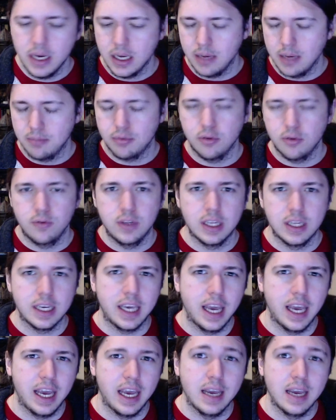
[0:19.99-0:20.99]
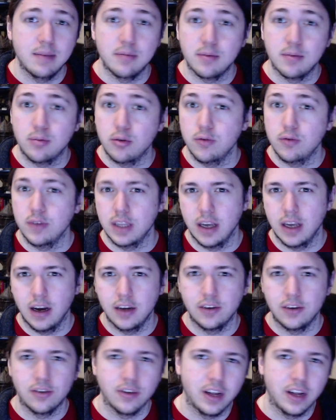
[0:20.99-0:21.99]
improving the game, improving the
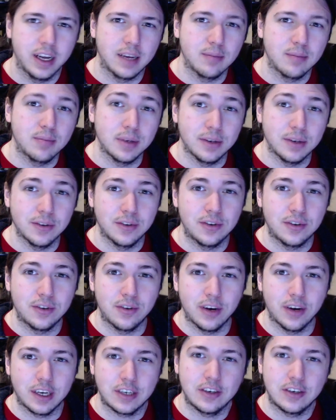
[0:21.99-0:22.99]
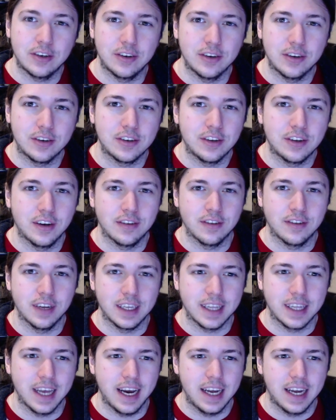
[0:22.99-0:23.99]
underlying build structure, stuff
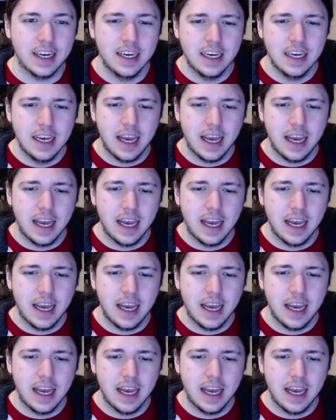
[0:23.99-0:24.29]
like that.